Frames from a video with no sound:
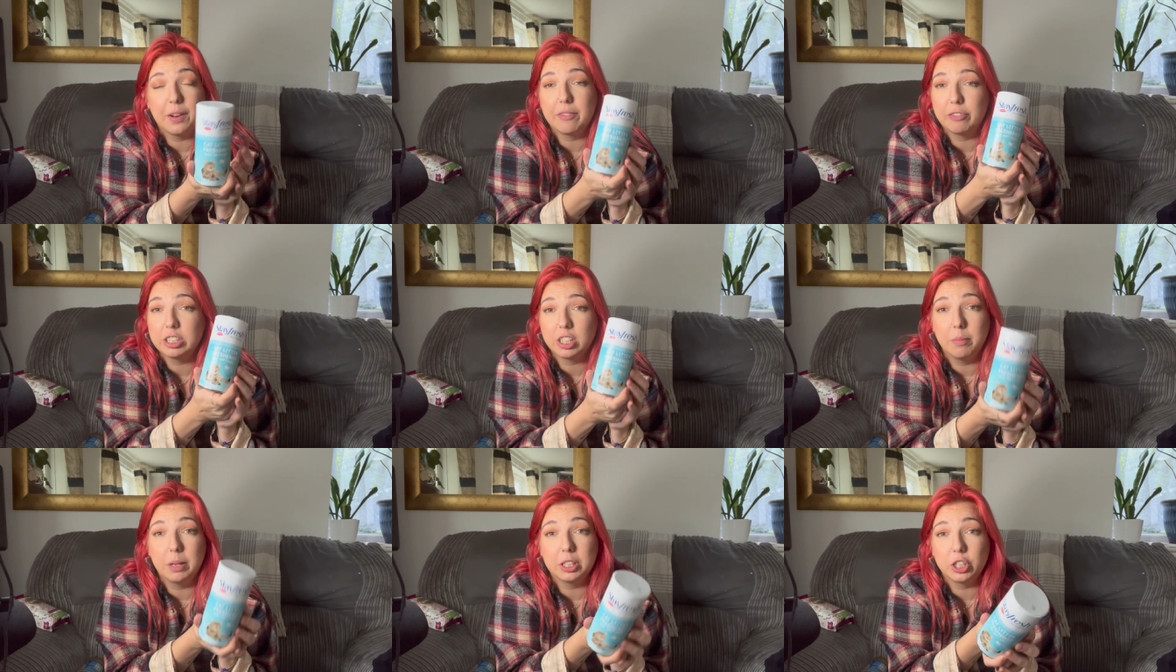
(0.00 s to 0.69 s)
every
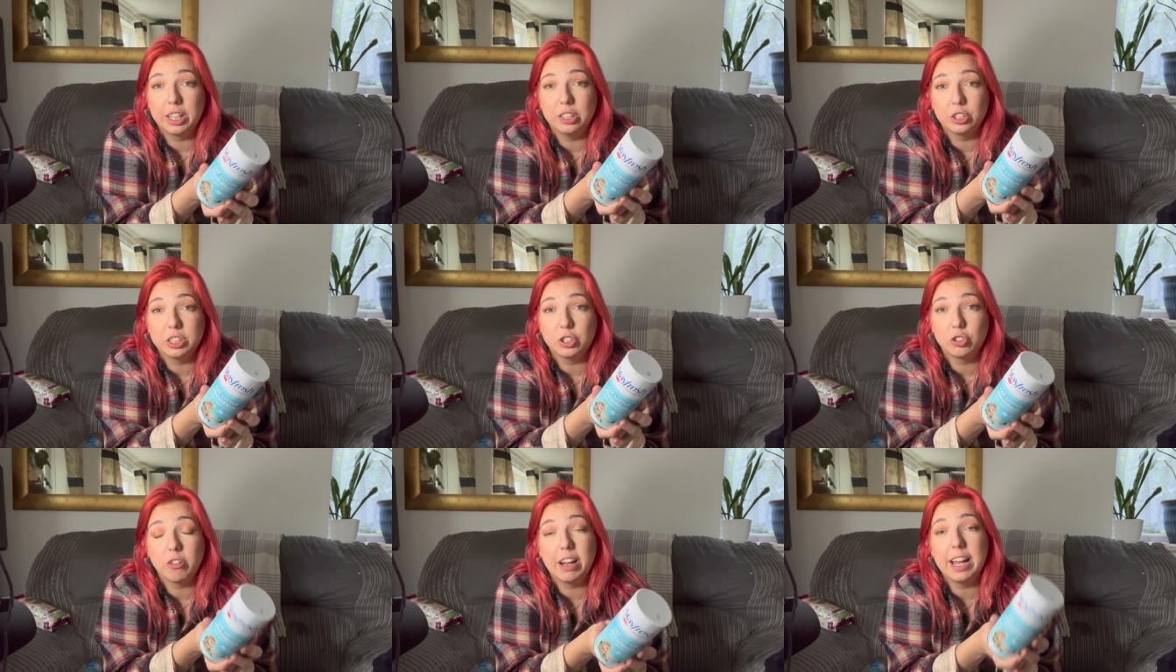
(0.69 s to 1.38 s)
time I change
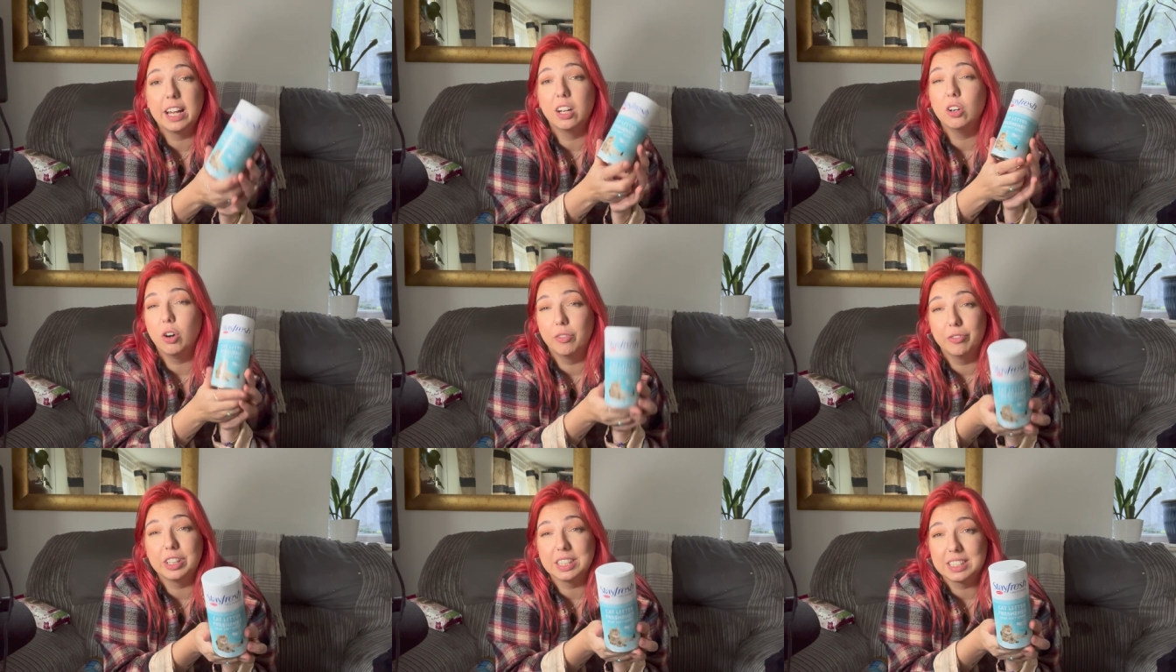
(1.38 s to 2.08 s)
this tray.
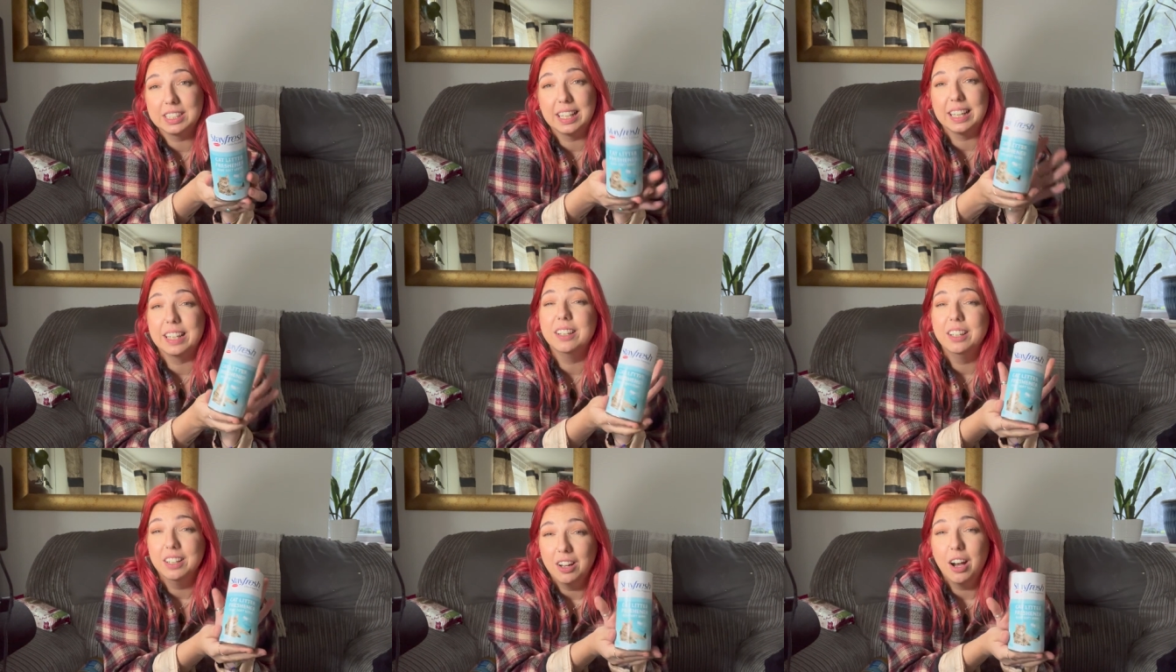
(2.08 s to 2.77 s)
Obviously,
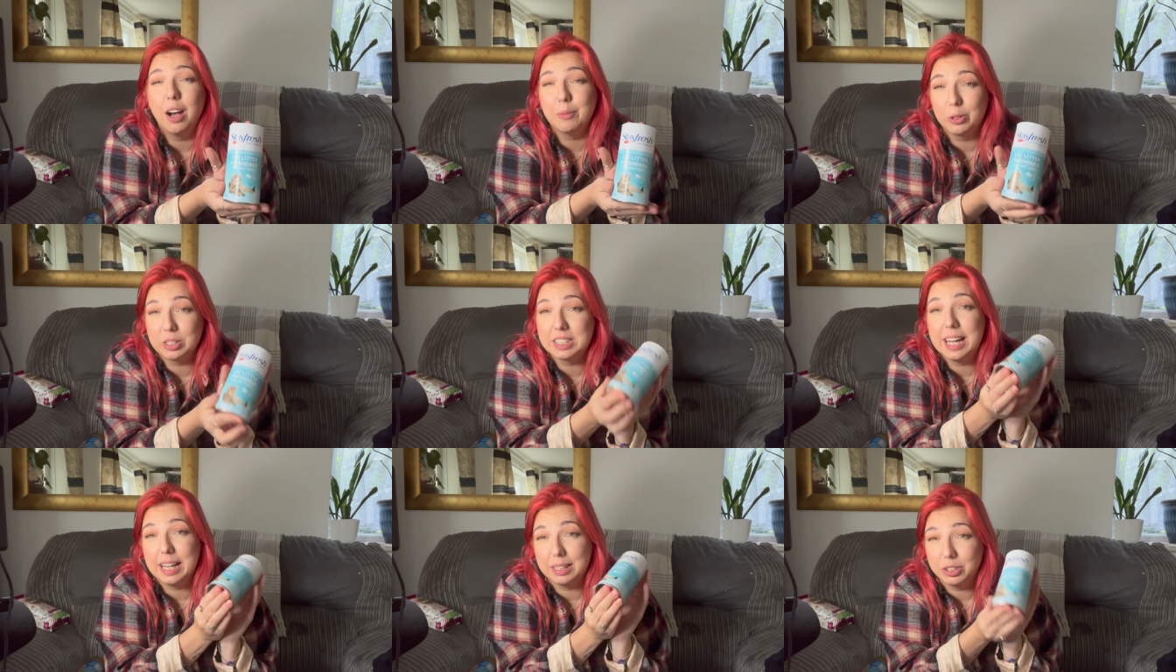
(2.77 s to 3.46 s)
I'm not
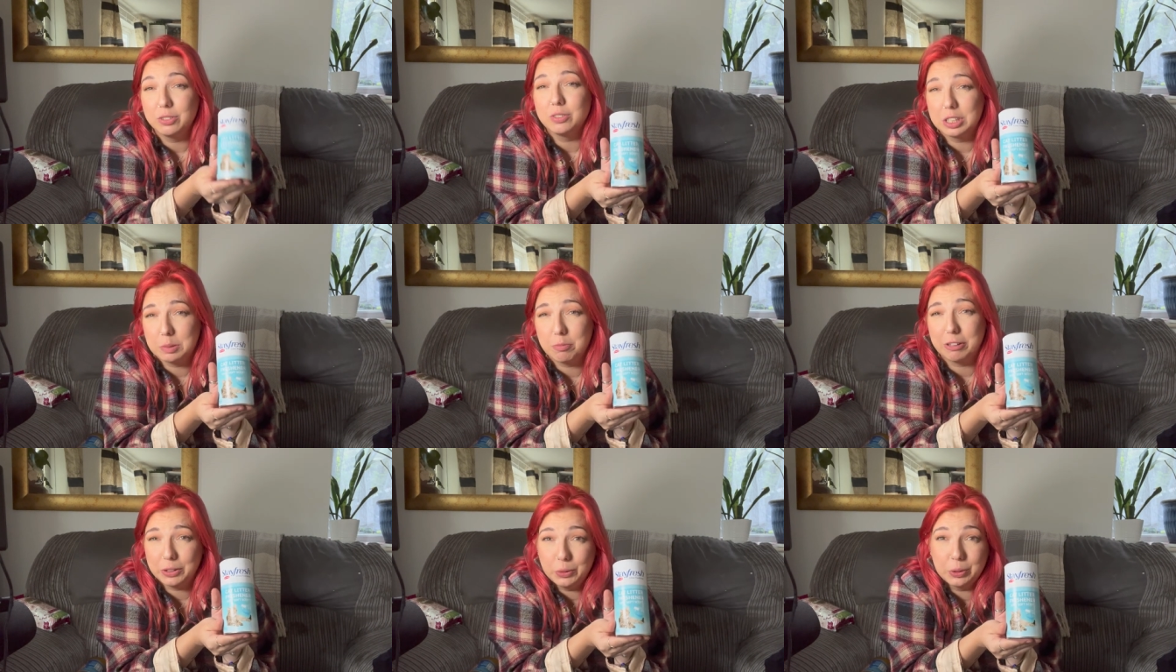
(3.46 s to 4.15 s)
saying
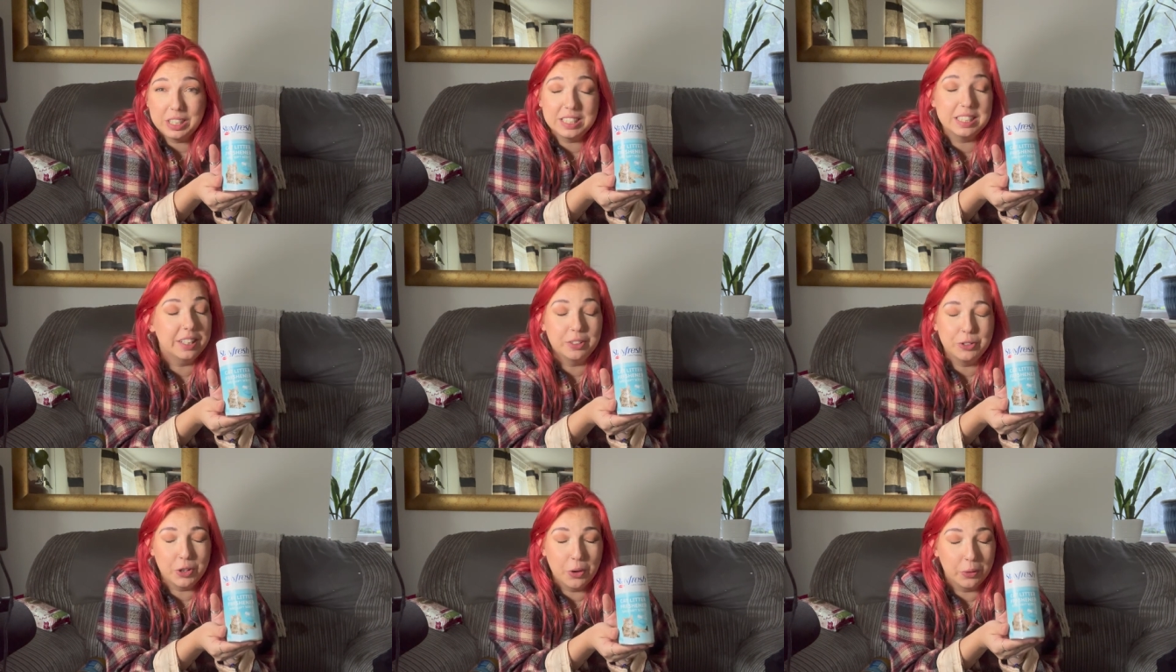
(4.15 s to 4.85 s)
sprinkle this in
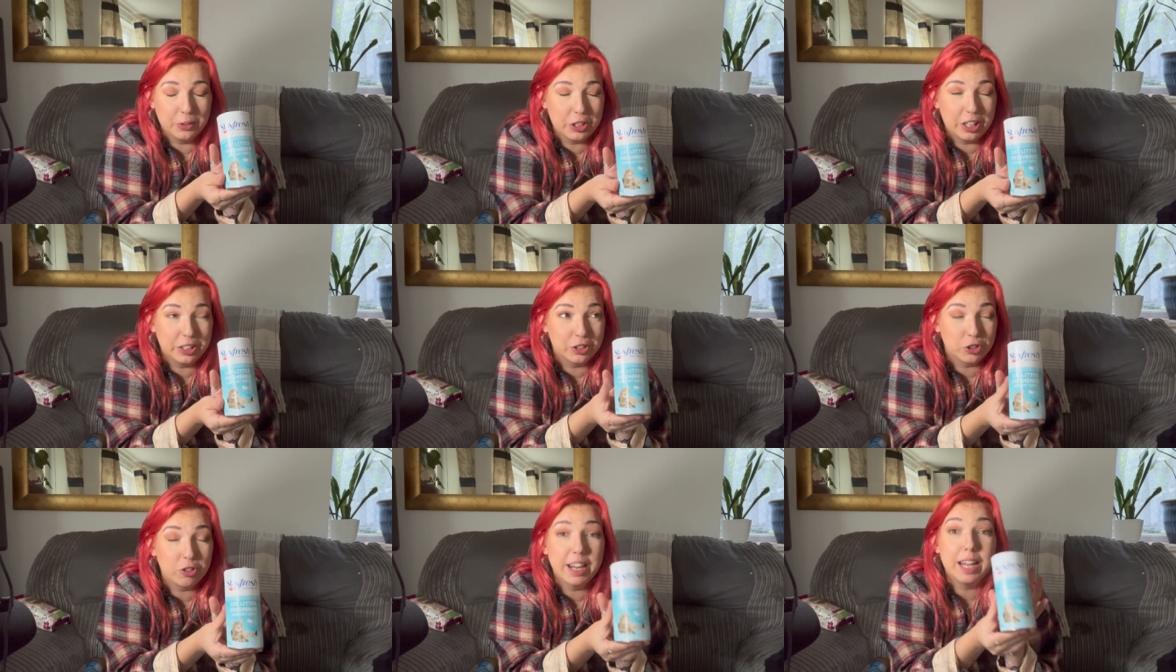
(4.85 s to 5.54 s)
and don't change
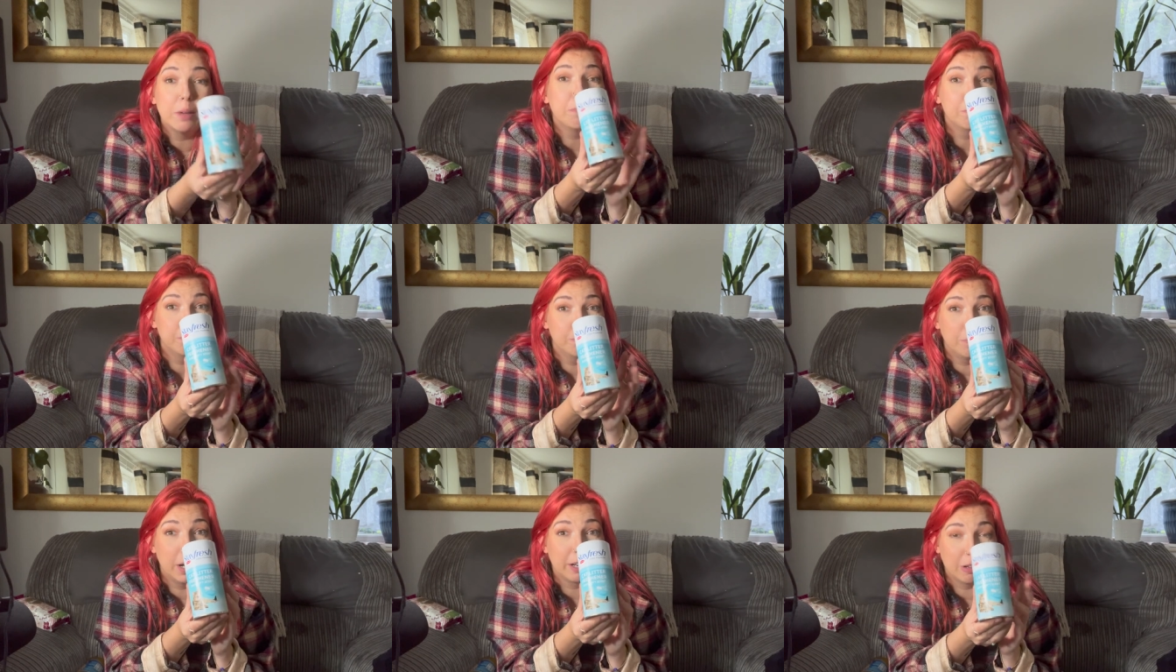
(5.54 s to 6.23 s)
the tray,
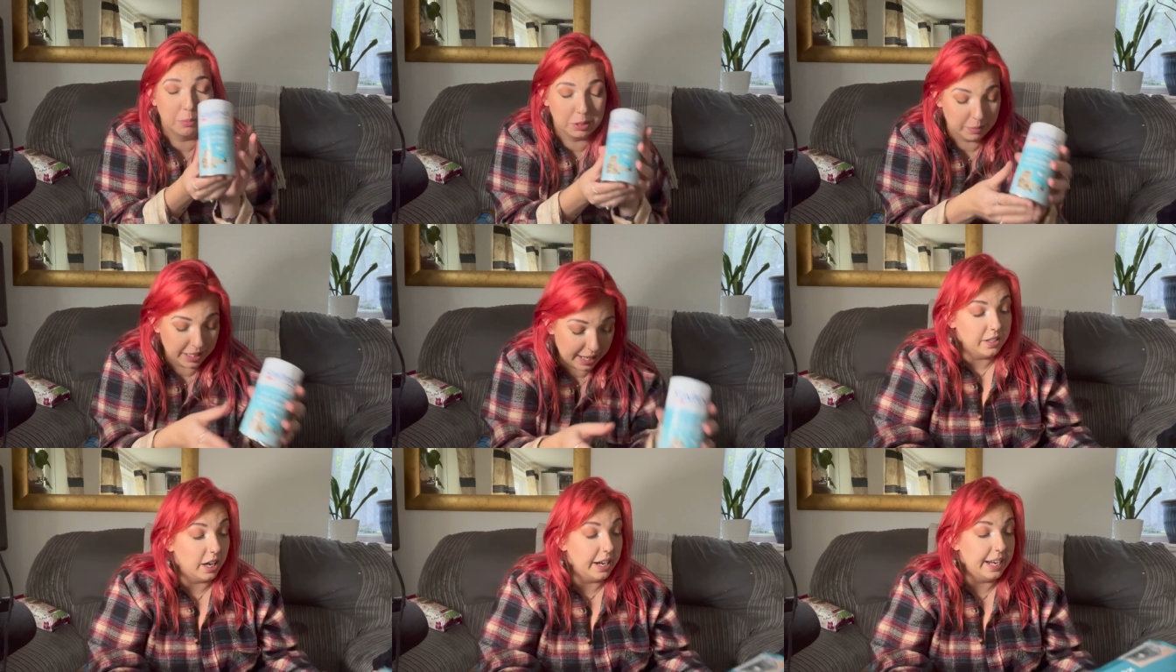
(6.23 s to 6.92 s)
but I grabbed some of
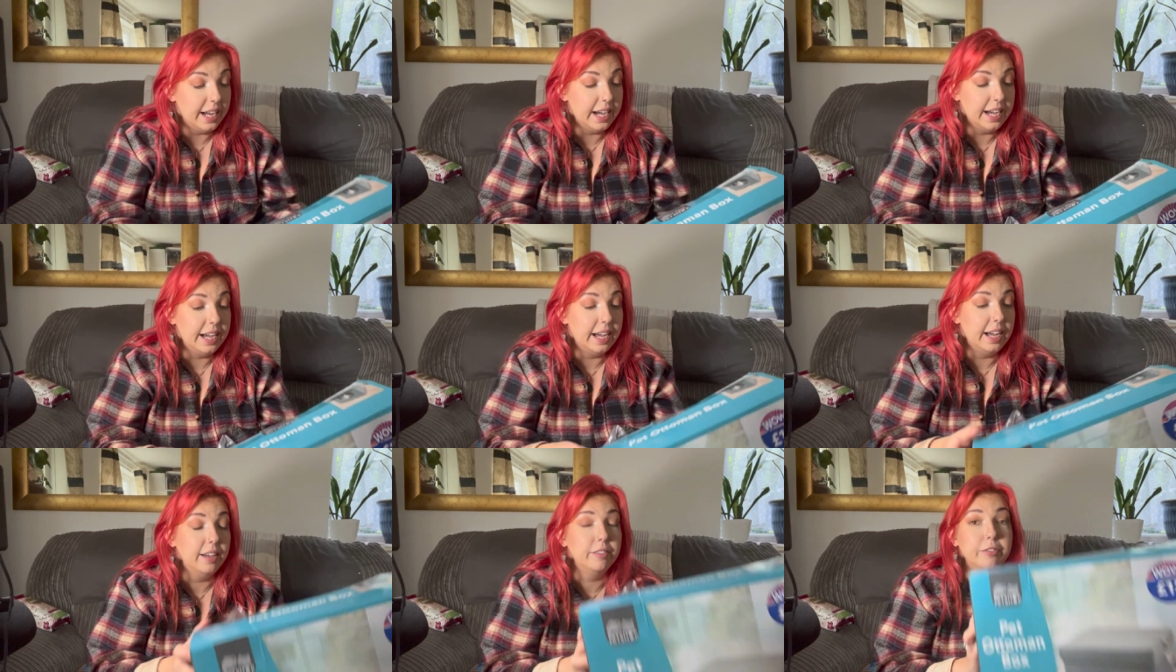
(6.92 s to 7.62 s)
that. I
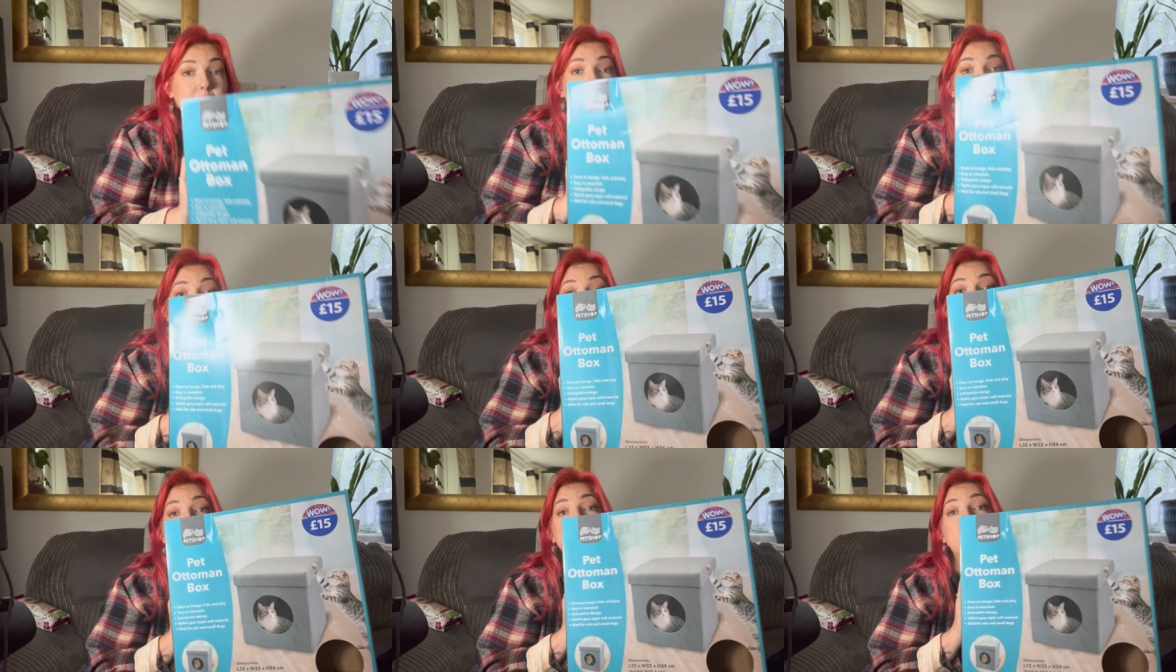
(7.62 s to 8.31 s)
have
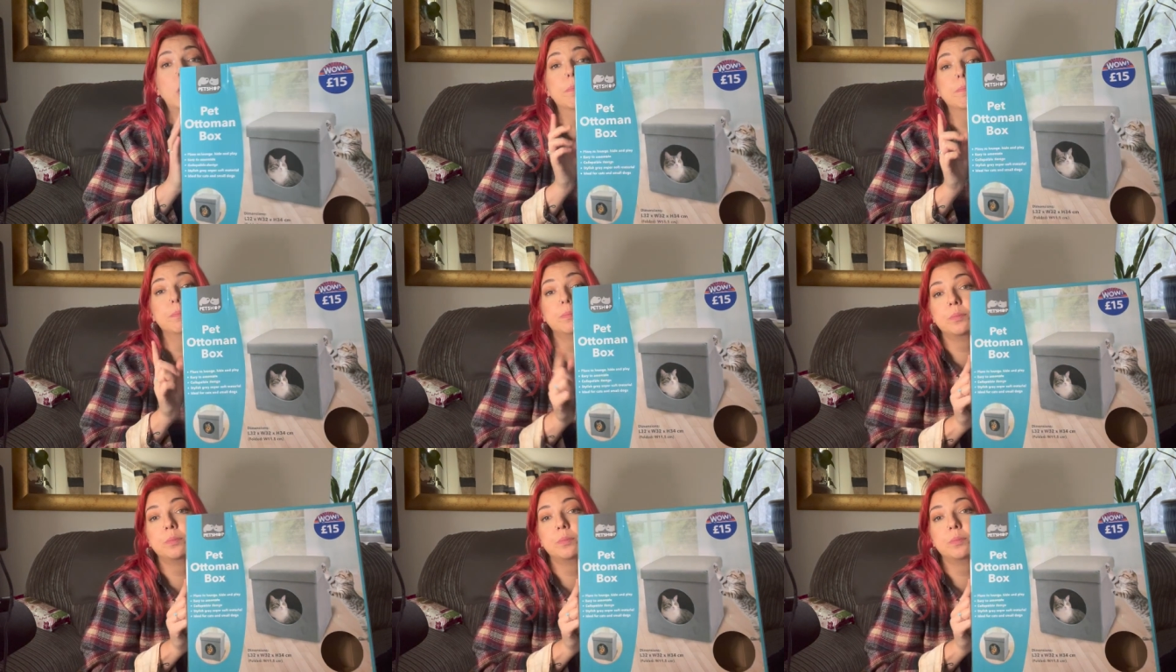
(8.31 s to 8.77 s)
this one.